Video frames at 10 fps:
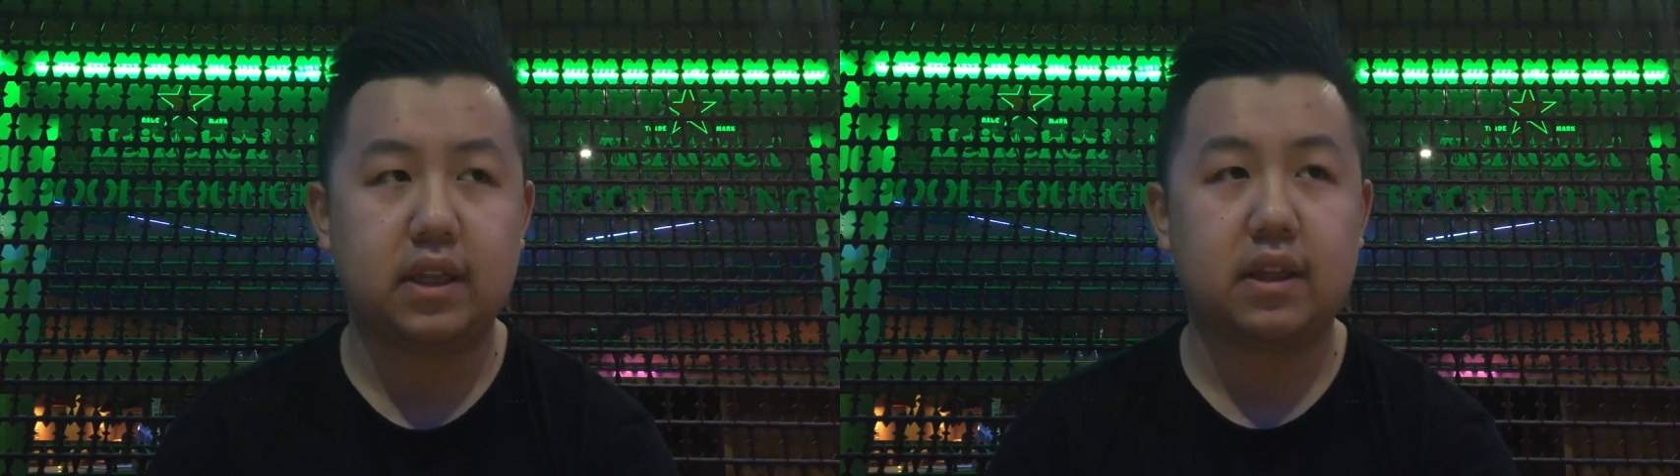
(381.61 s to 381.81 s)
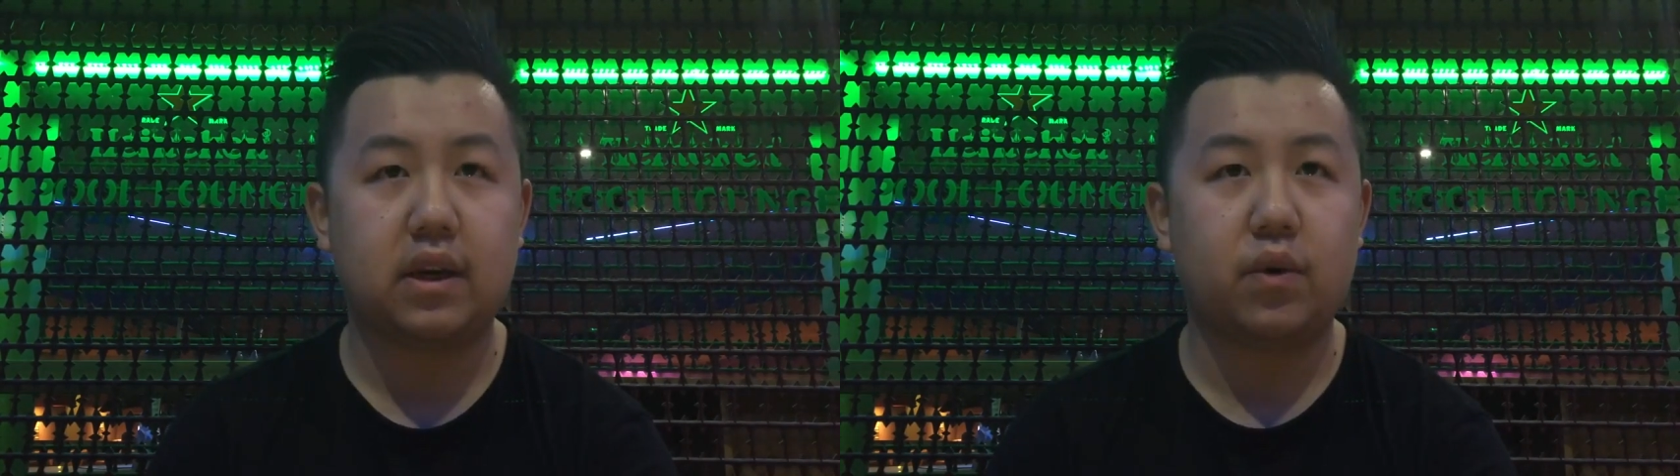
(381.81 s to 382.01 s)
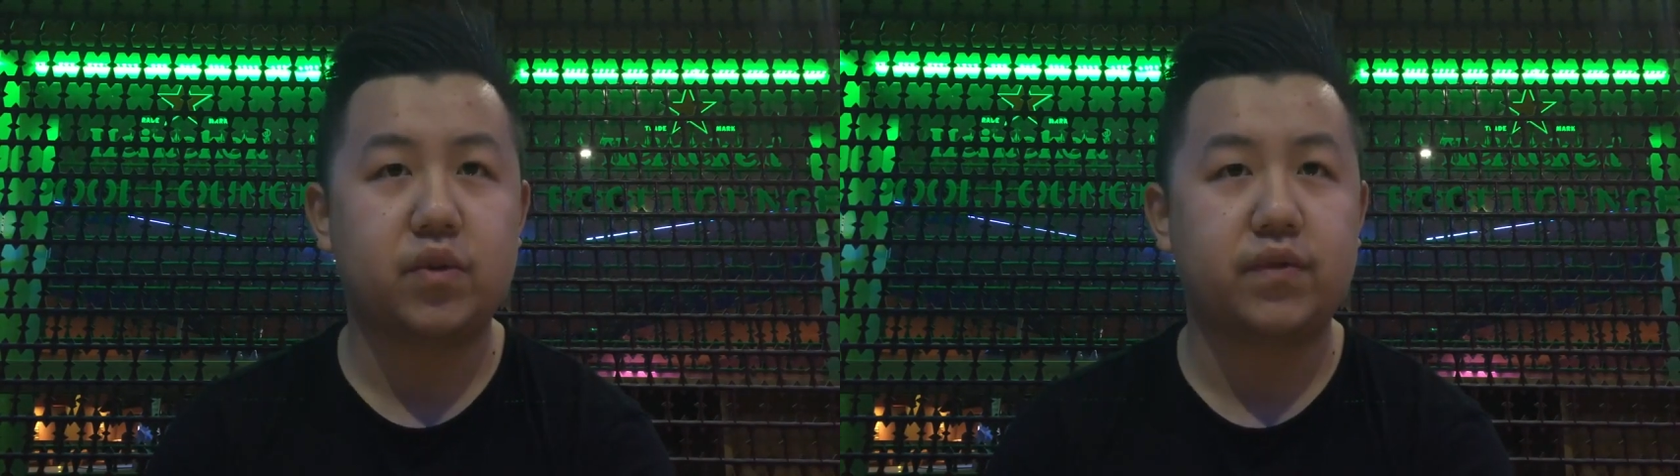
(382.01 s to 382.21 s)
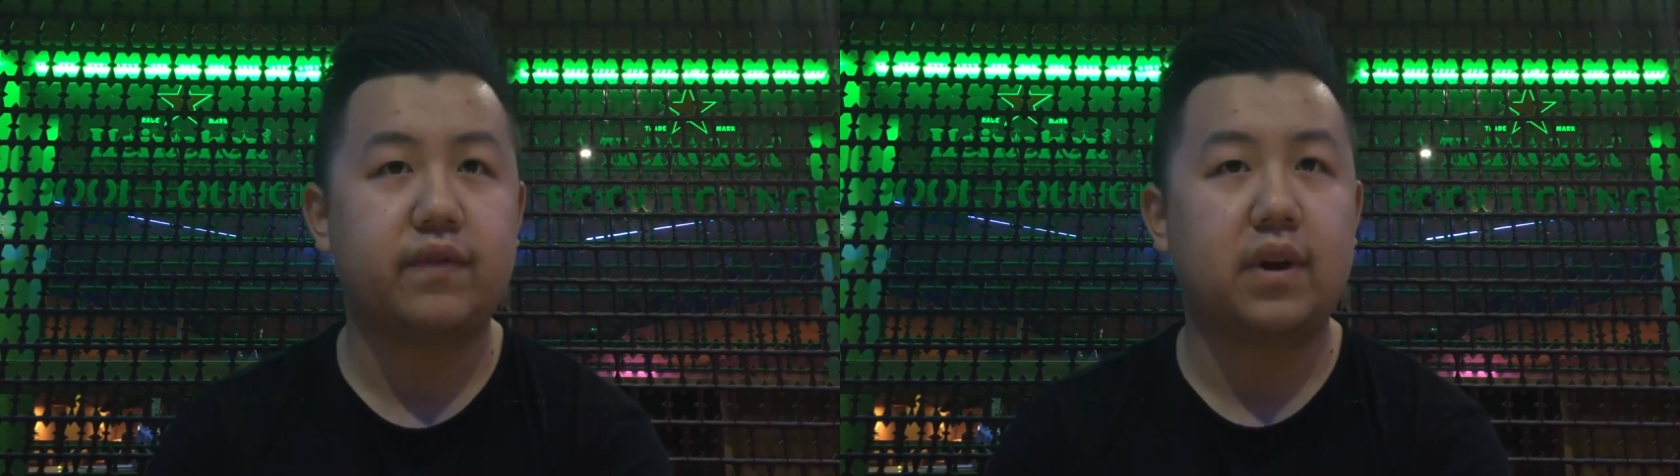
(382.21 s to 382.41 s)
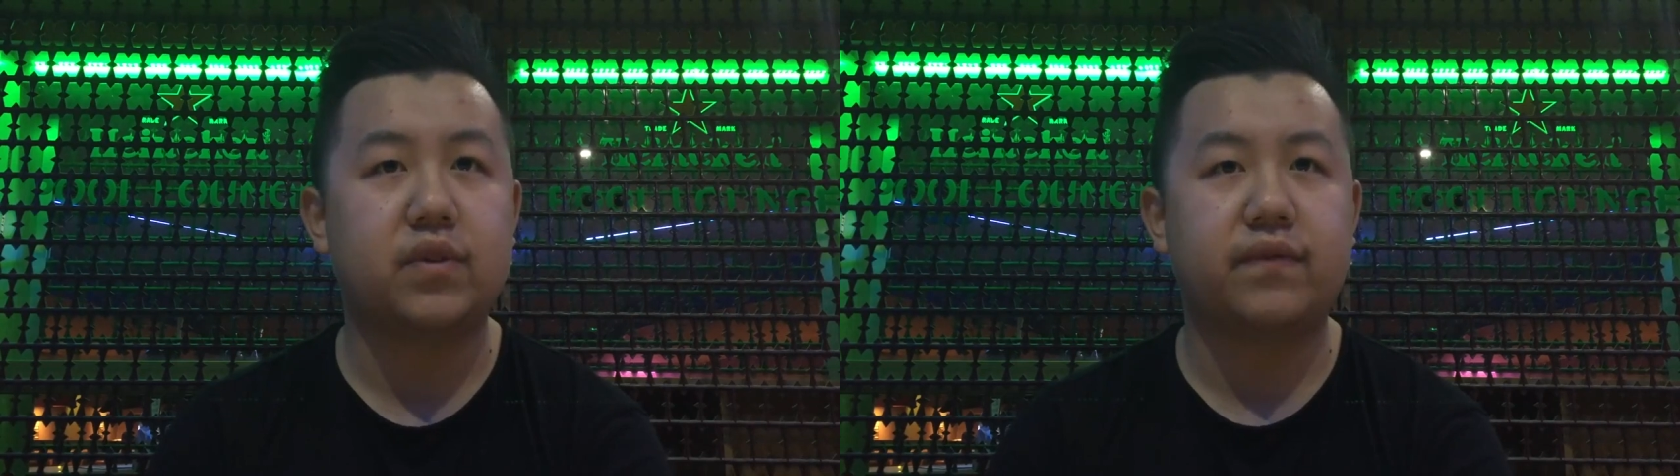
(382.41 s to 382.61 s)

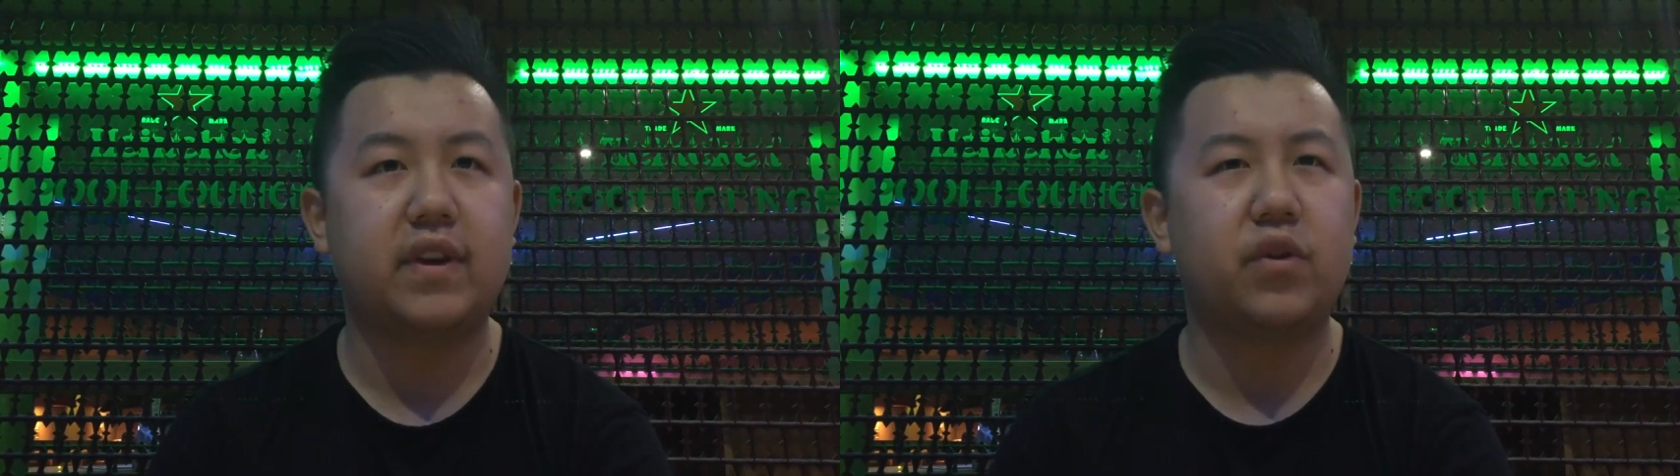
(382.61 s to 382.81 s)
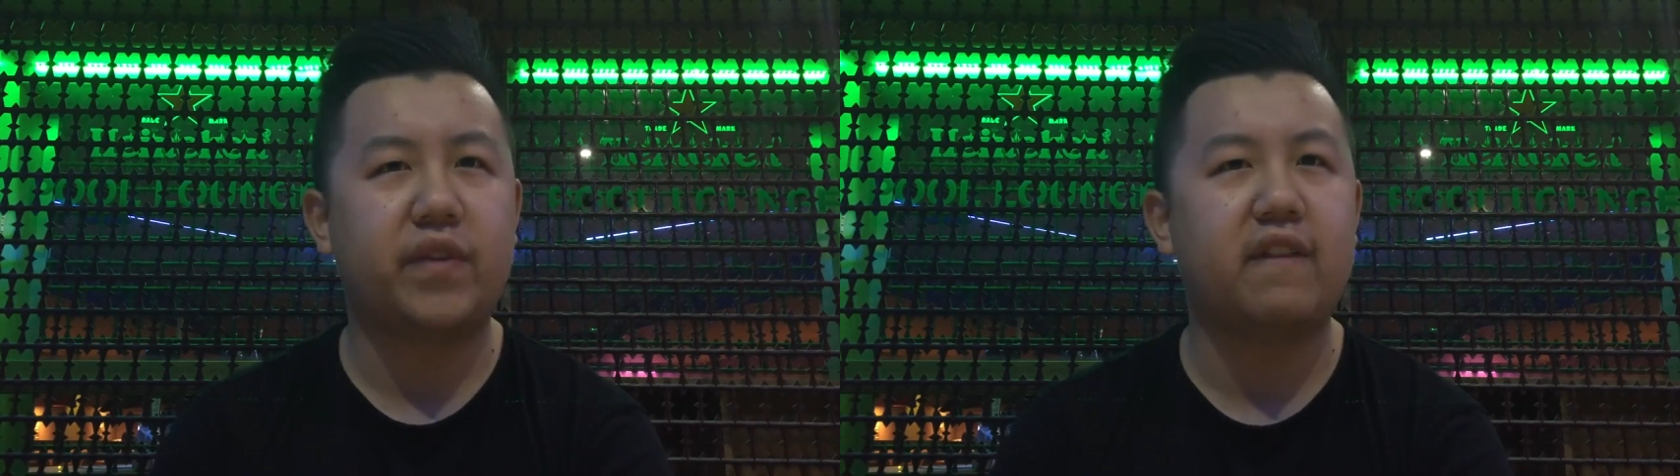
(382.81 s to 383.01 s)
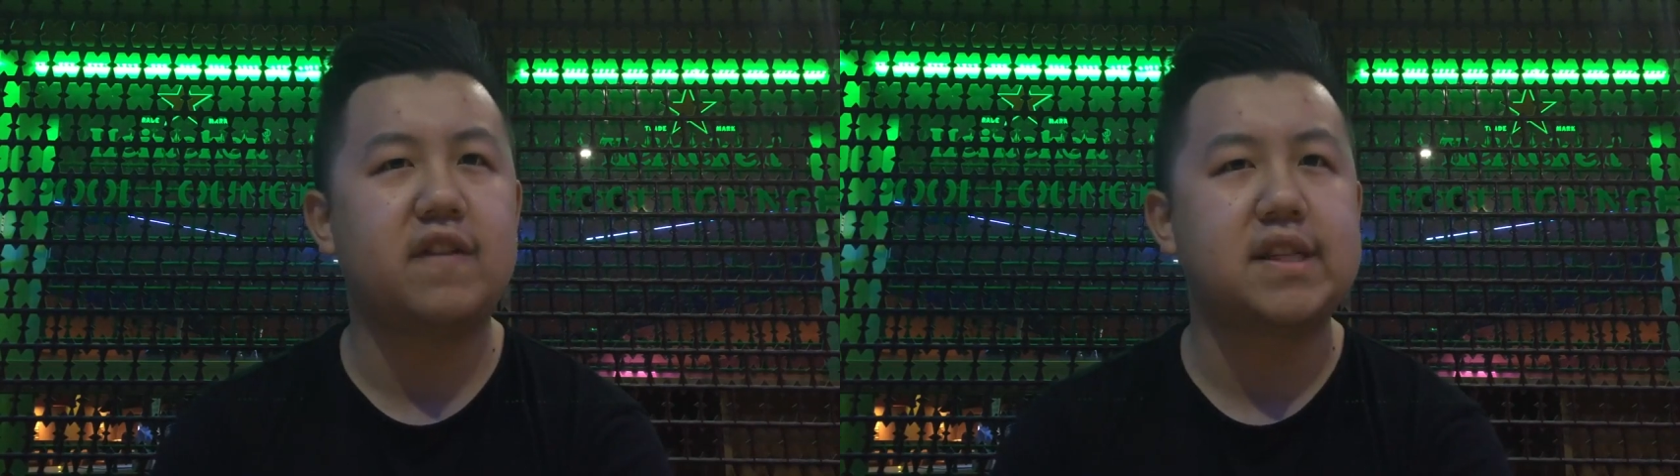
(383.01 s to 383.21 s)
It was very